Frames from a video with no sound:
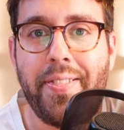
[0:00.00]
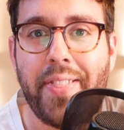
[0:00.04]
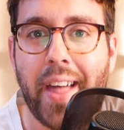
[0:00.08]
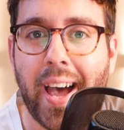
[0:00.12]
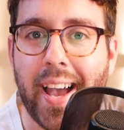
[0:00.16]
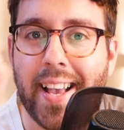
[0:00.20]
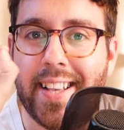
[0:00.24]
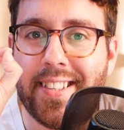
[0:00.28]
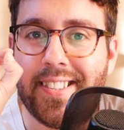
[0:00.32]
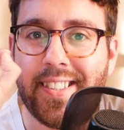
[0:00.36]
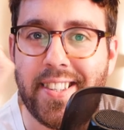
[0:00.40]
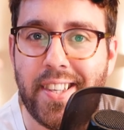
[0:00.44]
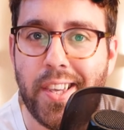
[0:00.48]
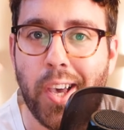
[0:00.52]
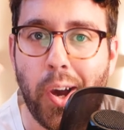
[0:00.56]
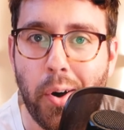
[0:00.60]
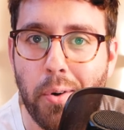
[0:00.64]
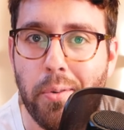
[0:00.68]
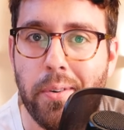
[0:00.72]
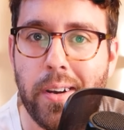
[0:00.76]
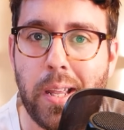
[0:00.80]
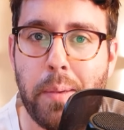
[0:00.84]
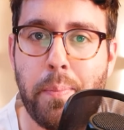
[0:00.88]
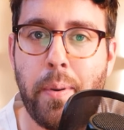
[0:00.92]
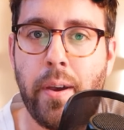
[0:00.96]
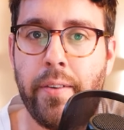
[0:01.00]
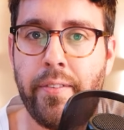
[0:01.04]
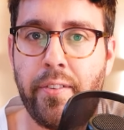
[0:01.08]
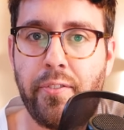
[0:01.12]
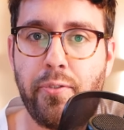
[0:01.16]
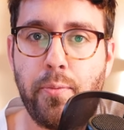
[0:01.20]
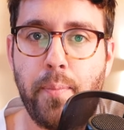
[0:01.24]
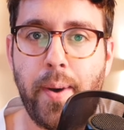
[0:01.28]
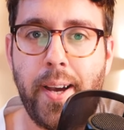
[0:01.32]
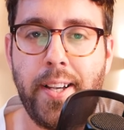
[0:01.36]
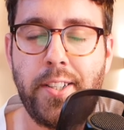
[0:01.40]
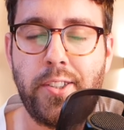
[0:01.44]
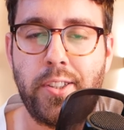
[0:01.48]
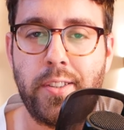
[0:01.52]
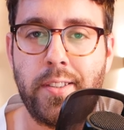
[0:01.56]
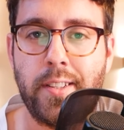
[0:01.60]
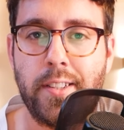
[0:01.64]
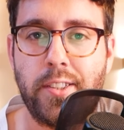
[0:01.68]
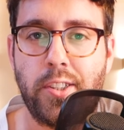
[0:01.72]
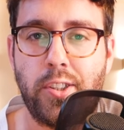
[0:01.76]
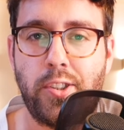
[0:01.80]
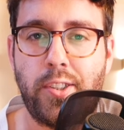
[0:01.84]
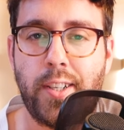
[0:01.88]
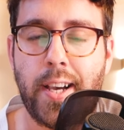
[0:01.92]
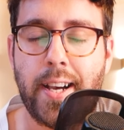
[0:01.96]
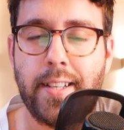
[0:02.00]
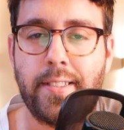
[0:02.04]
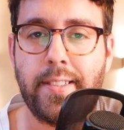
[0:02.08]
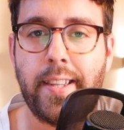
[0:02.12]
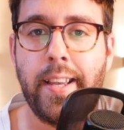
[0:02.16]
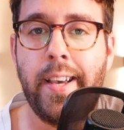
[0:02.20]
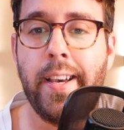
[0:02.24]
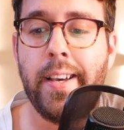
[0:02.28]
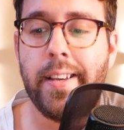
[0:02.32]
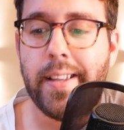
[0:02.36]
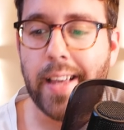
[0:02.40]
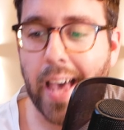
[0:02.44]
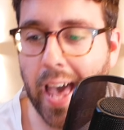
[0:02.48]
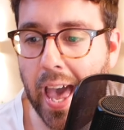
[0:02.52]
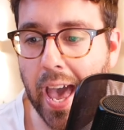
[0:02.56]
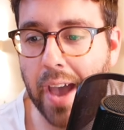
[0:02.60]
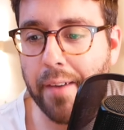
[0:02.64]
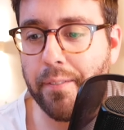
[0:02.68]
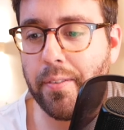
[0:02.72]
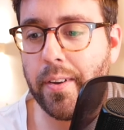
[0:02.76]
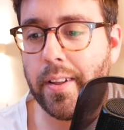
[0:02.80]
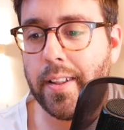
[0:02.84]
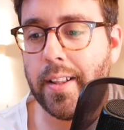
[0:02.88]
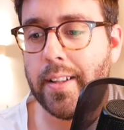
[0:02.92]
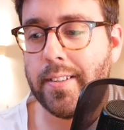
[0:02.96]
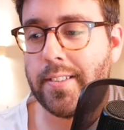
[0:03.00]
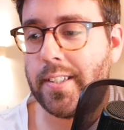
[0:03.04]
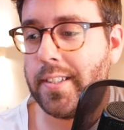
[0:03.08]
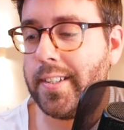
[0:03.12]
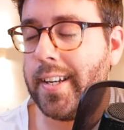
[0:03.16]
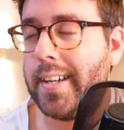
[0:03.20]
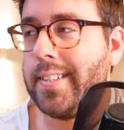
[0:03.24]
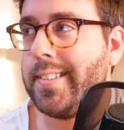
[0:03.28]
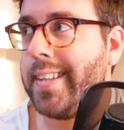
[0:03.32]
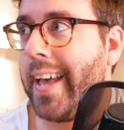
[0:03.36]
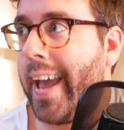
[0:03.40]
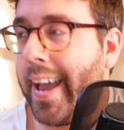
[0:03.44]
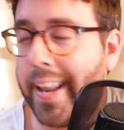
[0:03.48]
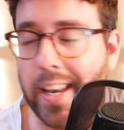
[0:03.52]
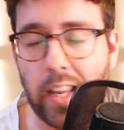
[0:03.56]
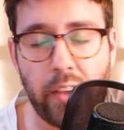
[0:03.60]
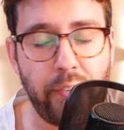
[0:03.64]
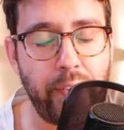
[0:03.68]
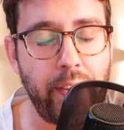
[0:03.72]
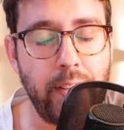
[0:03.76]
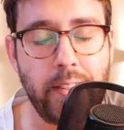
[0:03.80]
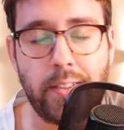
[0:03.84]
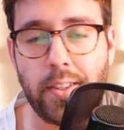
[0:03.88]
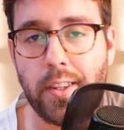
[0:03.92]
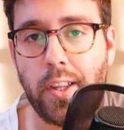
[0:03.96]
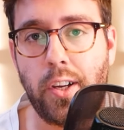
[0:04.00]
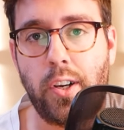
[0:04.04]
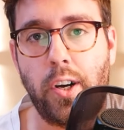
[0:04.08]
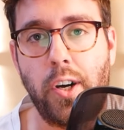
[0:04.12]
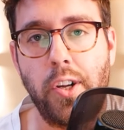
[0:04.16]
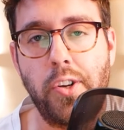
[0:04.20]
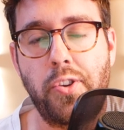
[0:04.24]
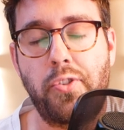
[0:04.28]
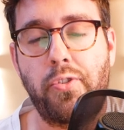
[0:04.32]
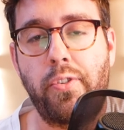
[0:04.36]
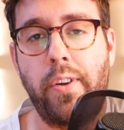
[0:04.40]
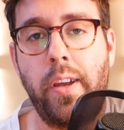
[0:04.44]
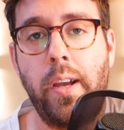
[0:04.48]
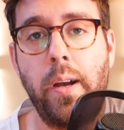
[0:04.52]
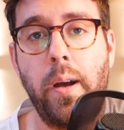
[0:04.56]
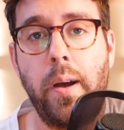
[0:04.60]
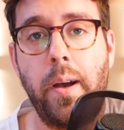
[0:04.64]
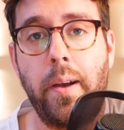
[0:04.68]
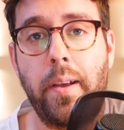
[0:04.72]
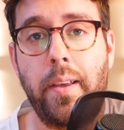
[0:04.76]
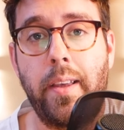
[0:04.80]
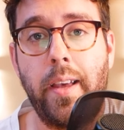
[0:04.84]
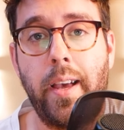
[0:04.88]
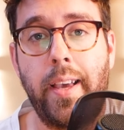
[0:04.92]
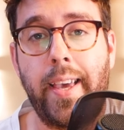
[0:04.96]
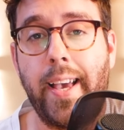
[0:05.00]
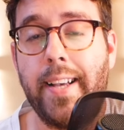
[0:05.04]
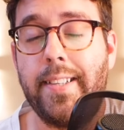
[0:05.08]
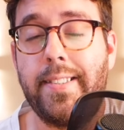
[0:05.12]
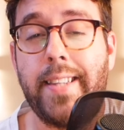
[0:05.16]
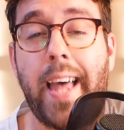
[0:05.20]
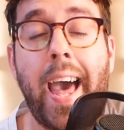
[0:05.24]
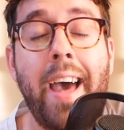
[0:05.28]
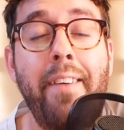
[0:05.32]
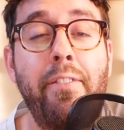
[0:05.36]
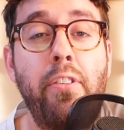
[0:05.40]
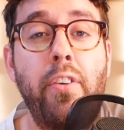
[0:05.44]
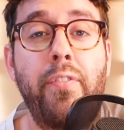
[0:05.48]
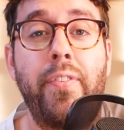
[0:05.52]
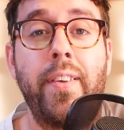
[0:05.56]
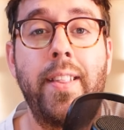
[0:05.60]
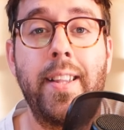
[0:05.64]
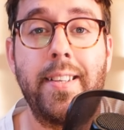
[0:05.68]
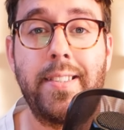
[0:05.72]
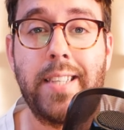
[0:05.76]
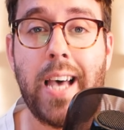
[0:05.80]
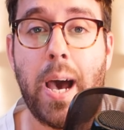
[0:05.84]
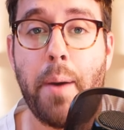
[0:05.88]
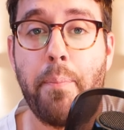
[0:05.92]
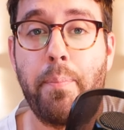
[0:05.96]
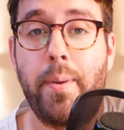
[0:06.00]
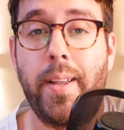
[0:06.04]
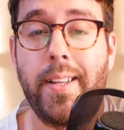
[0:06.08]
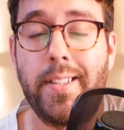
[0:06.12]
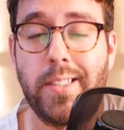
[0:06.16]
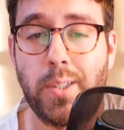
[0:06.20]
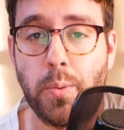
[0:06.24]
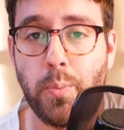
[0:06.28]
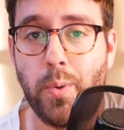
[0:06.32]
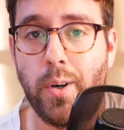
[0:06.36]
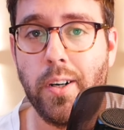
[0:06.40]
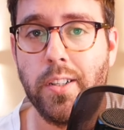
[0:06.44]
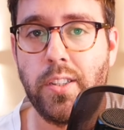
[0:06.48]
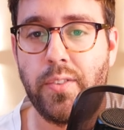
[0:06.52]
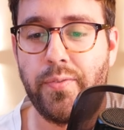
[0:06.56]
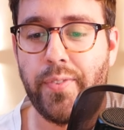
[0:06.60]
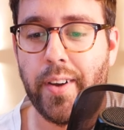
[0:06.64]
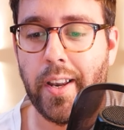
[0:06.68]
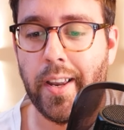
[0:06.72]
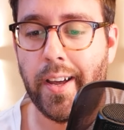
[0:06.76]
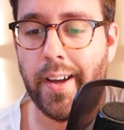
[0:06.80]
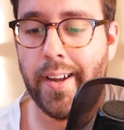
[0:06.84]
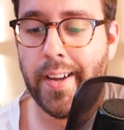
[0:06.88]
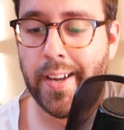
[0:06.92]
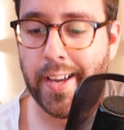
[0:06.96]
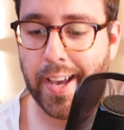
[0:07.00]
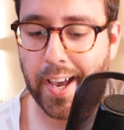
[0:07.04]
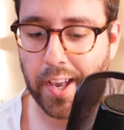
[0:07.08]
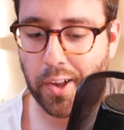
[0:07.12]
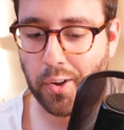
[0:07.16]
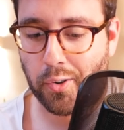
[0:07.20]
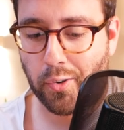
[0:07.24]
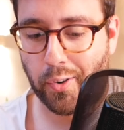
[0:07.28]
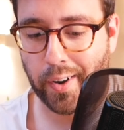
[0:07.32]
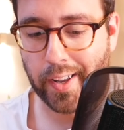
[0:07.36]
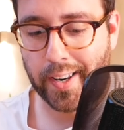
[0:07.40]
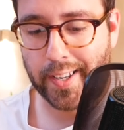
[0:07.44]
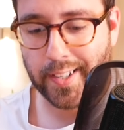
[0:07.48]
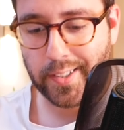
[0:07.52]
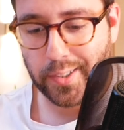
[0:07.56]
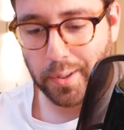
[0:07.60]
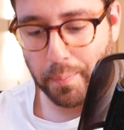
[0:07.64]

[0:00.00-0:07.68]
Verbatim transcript: That is the only bit of information that suggests every suggest anything to the contrary against everything that's happening towards Villa and Greedy.